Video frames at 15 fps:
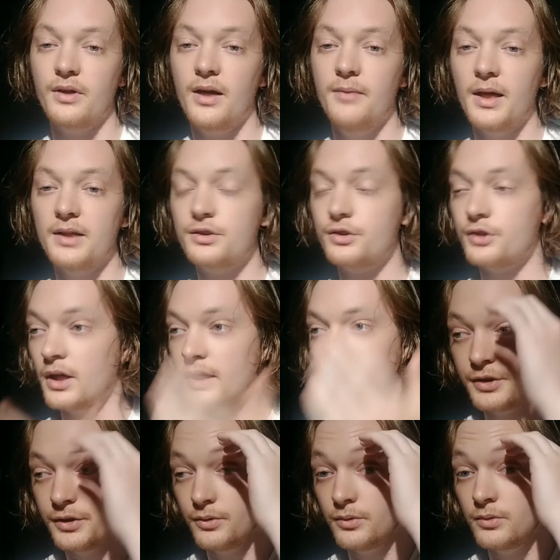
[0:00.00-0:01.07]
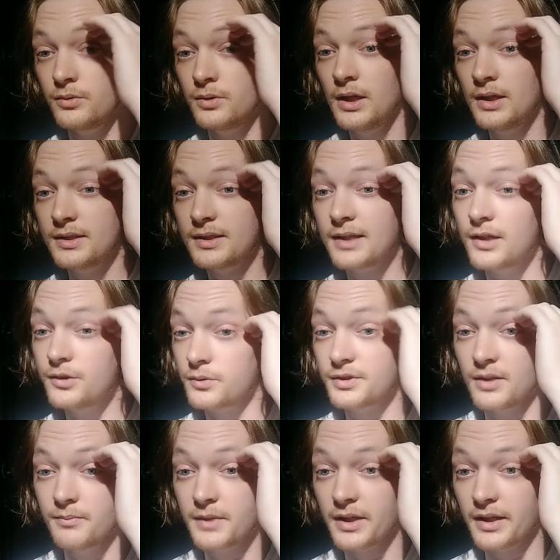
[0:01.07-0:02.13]
I'm not trying to schedule
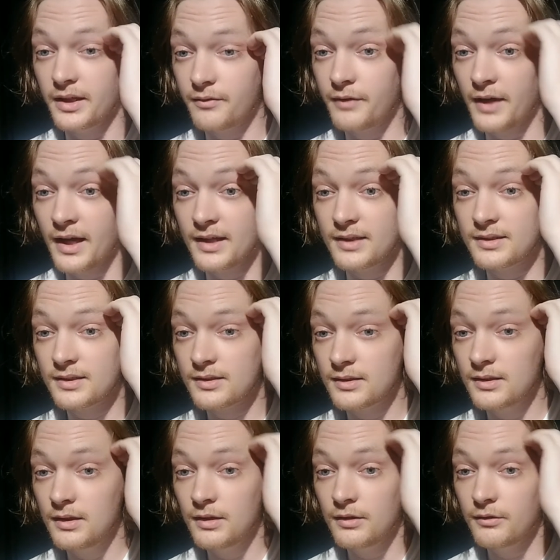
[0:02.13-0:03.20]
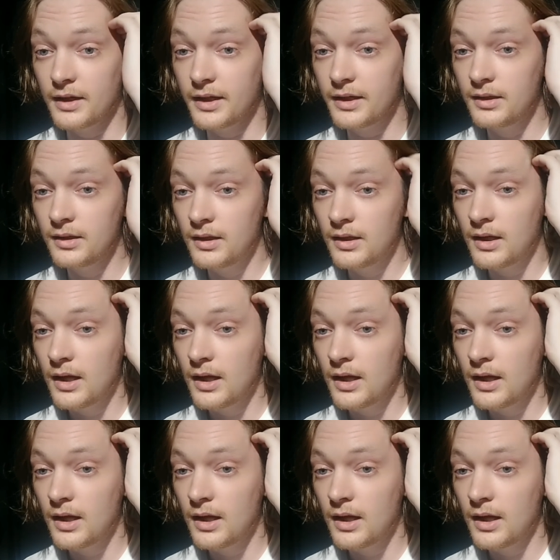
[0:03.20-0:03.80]
something in advance, right?